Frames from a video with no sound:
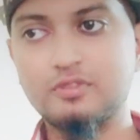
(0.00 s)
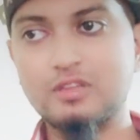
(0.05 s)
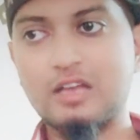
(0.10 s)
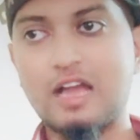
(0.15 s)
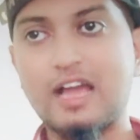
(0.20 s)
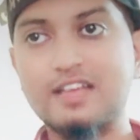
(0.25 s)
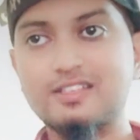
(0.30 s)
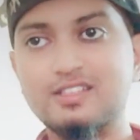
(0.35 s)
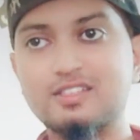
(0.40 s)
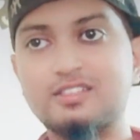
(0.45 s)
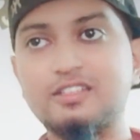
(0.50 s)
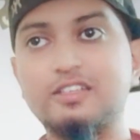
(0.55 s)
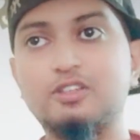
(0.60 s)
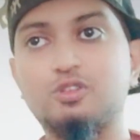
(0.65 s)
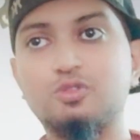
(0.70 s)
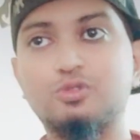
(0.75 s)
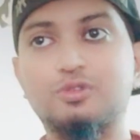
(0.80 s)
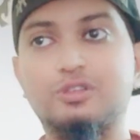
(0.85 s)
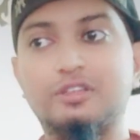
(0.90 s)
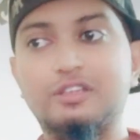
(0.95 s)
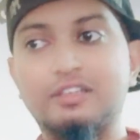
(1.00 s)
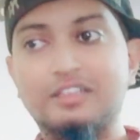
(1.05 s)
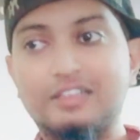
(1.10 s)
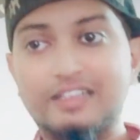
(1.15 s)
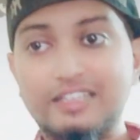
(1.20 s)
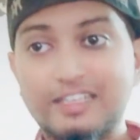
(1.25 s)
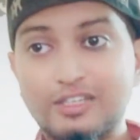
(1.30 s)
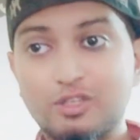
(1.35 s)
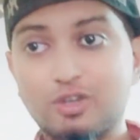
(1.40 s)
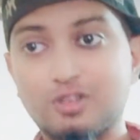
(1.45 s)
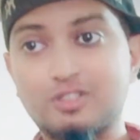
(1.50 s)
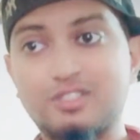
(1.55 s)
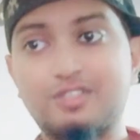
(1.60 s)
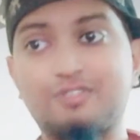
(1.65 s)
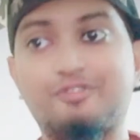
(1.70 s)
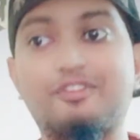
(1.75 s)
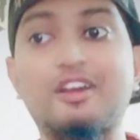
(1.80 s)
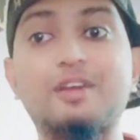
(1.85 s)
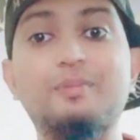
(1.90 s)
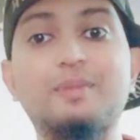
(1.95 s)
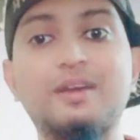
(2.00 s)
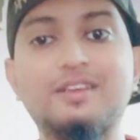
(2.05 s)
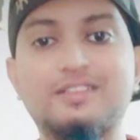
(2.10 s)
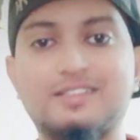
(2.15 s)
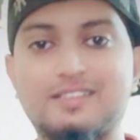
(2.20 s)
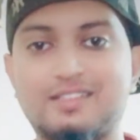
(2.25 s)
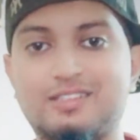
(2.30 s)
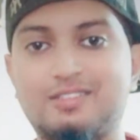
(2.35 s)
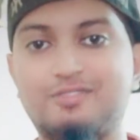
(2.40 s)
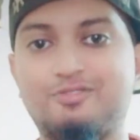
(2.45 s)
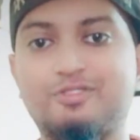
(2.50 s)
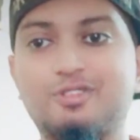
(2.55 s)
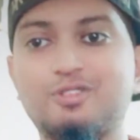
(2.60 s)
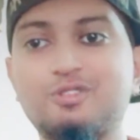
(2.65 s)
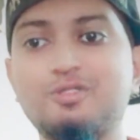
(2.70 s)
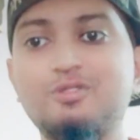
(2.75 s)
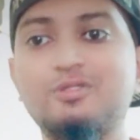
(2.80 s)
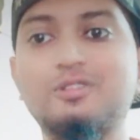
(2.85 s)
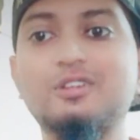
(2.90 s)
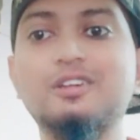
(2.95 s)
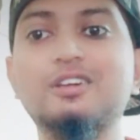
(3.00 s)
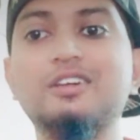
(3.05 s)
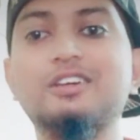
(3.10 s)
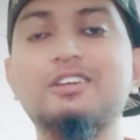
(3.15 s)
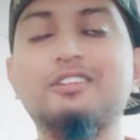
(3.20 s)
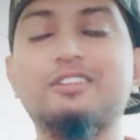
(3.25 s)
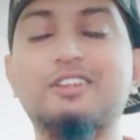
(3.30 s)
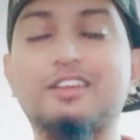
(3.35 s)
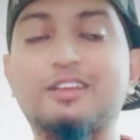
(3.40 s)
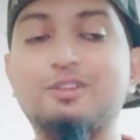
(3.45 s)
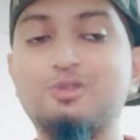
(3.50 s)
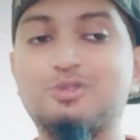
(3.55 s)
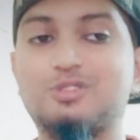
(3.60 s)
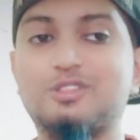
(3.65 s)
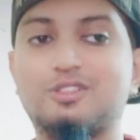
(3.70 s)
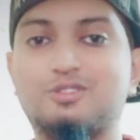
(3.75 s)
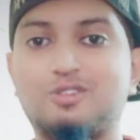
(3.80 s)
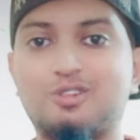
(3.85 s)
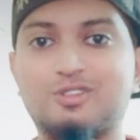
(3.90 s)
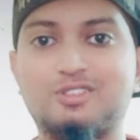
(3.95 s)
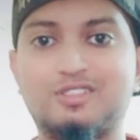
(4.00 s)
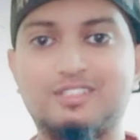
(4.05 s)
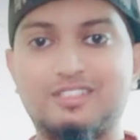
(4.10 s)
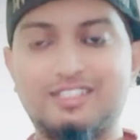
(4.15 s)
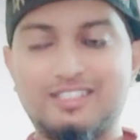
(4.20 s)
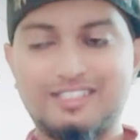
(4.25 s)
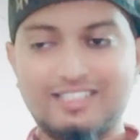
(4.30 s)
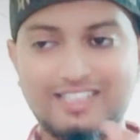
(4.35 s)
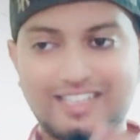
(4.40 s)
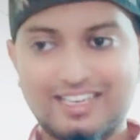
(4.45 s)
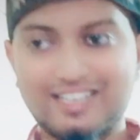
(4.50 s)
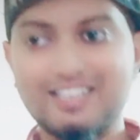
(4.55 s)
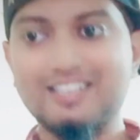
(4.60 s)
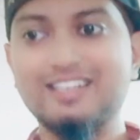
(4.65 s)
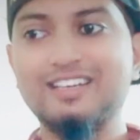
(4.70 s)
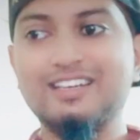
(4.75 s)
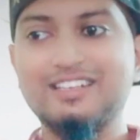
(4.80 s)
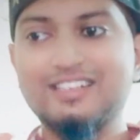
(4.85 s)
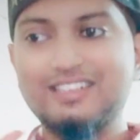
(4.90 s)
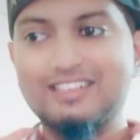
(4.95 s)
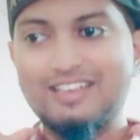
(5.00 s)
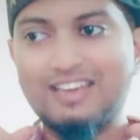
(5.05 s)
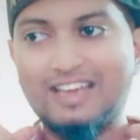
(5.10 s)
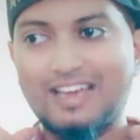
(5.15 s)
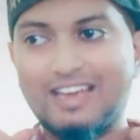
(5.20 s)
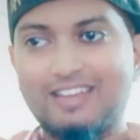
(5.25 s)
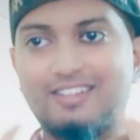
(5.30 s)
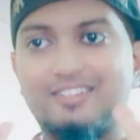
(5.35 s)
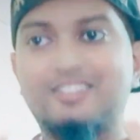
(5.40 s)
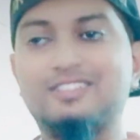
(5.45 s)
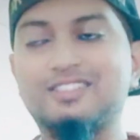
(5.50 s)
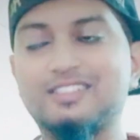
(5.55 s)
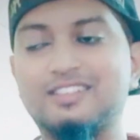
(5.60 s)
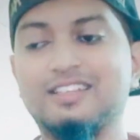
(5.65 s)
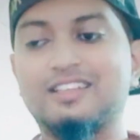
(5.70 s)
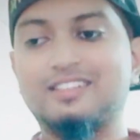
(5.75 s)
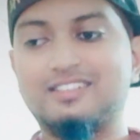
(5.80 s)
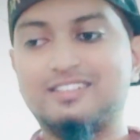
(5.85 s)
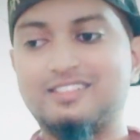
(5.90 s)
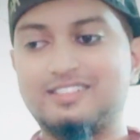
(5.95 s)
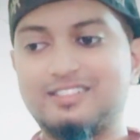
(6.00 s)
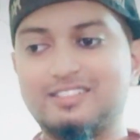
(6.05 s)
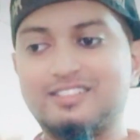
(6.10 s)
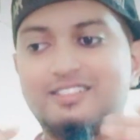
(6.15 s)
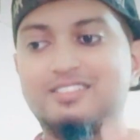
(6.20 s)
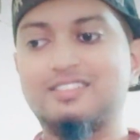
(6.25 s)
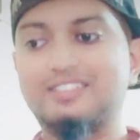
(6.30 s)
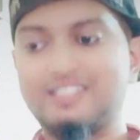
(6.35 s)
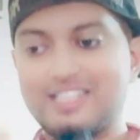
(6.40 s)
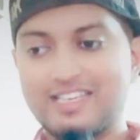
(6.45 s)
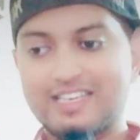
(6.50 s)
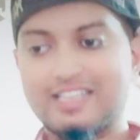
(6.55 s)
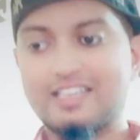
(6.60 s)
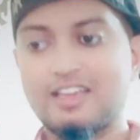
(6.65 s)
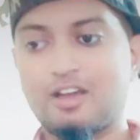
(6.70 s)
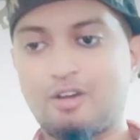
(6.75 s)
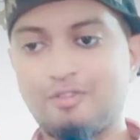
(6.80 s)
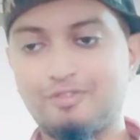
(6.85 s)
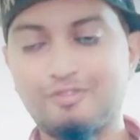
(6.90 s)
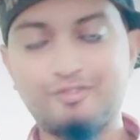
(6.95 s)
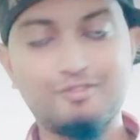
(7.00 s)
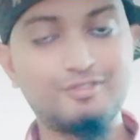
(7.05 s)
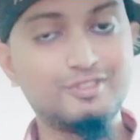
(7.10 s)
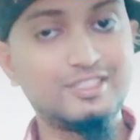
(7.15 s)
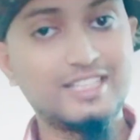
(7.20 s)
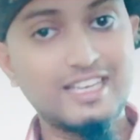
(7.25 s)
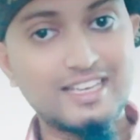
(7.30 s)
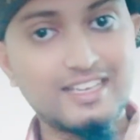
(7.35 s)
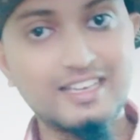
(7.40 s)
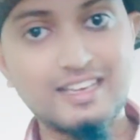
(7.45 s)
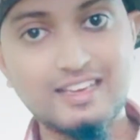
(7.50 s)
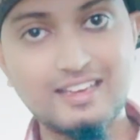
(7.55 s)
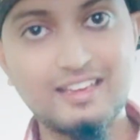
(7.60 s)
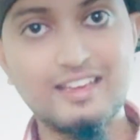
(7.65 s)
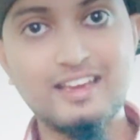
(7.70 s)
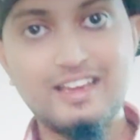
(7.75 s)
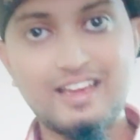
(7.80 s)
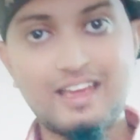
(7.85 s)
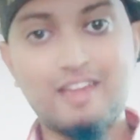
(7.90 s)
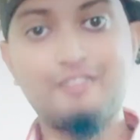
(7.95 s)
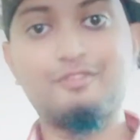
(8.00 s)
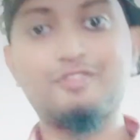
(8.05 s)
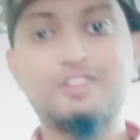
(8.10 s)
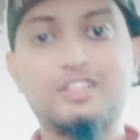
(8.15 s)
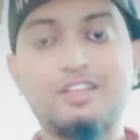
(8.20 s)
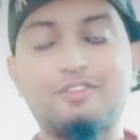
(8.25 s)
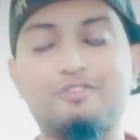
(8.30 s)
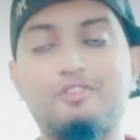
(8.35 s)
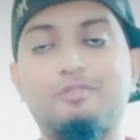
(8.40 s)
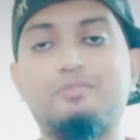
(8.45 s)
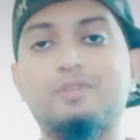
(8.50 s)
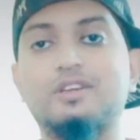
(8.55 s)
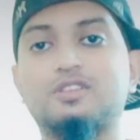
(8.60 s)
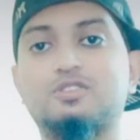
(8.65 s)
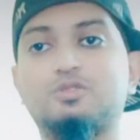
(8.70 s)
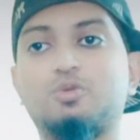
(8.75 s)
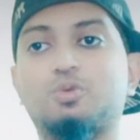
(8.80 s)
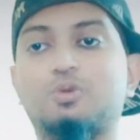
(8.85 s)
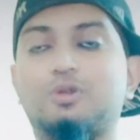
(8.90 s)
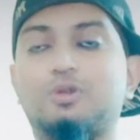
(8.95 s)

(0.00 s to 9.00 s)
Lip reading: I just need to detoxify myself, reduce the toxic energy that's just taking everything from my soul.